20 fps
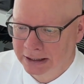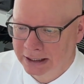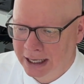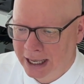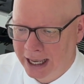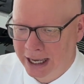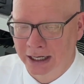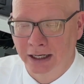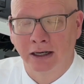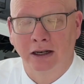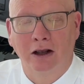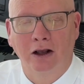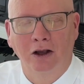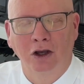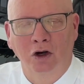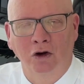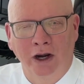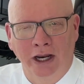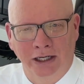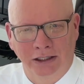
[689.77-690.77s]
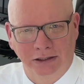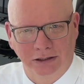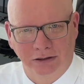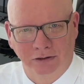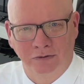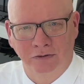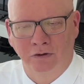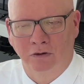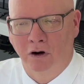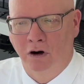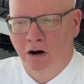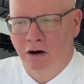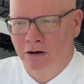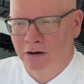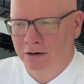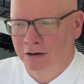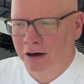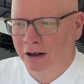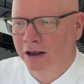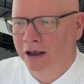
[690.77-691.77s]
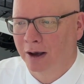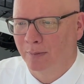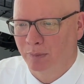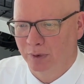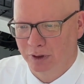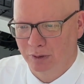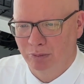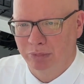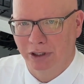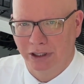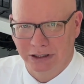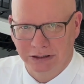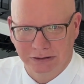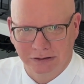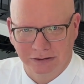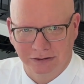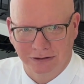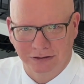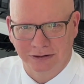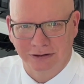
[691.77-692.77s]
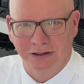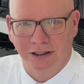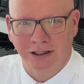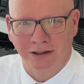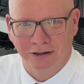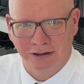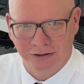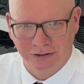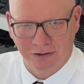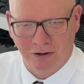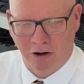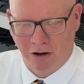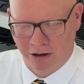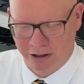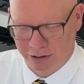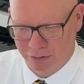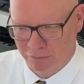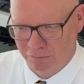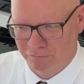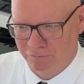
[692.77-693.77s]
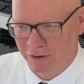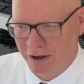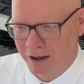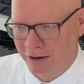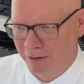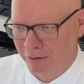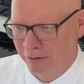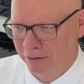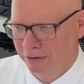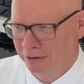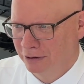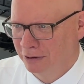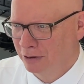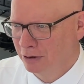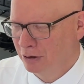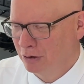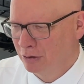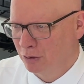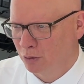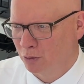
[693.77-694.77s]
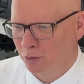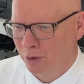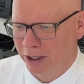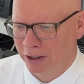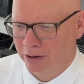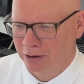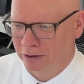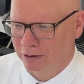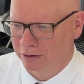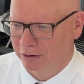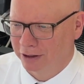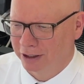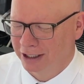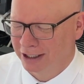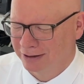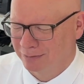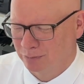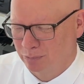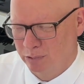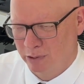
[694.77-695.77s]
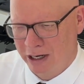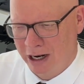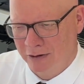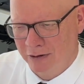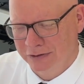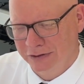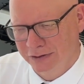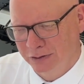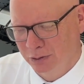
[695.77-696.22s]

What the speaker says: And granted, there are a couple of places in this audio file where it pronounces a